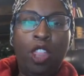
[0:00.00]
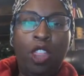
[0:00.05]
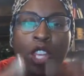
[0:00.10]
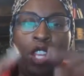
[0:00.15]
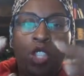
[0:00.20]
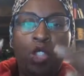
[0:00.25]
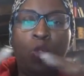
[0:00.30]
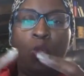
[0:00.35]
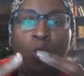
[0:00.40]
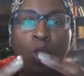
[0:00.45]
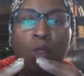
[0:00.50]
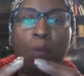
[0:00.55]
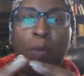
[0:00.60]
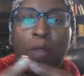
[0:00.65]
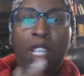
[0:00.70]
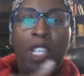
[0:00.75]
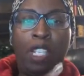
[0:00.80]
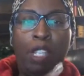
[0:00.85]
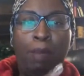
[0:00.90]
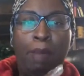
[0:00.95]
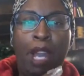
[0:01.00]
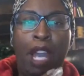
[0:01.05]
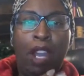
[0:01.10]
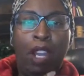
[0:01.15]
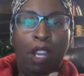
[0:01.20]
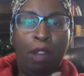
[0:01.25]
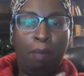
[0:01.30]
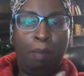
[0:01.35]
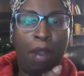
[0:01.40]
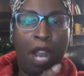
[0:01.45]
this group is
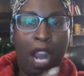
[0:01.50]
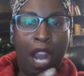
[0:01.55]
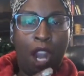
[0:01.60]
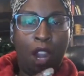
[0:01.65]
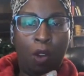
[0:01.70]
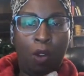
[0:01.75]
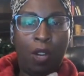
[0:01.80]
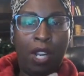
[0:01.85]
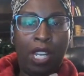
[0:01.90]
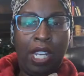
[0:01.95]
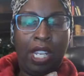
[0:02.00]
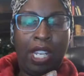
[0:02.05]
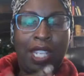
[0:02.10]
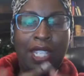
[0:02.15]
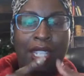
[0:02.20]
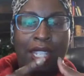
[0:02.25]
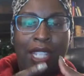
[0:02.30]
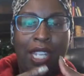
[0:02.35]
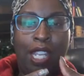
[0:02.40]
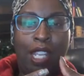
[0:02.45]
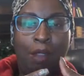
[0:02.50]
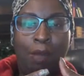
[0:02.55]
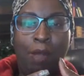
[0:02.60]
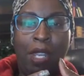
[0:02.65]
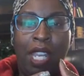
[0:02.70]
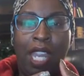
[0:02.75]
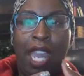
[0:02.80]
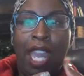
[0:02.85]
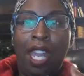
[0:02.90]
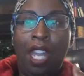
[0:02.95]
about empowering,
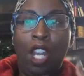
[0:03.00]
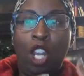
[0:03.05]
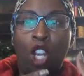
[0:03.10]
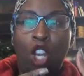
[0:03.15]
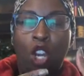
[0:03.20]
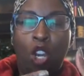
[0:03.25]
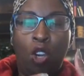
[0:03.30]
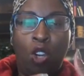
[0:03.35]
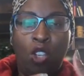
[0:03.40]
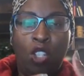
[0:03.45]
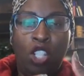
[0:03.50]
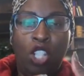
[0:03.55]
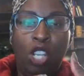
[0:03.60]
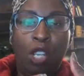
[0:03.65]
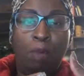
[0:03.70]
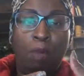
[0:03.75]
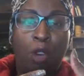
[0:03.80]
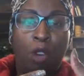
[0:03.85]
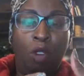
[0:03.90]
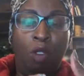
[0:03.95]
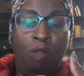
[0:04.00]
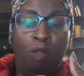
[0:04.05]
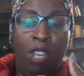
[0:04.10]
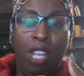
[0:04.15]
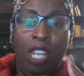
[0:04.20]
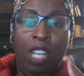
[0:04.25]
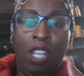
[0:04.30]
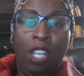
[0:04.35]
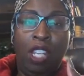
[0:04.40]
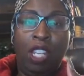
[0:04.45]
esteeming, and encouraging,
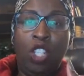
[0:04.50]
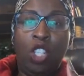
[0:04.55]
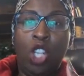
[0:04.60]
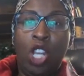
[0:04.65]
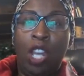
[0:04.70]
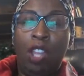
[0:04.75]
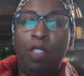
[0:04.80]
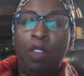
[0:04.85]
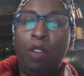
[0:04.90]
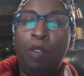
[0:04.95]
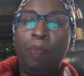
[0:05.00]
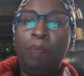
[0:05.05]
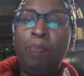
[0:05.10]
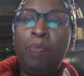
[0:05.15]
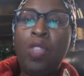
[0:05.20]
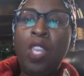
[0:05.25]
motivating each other.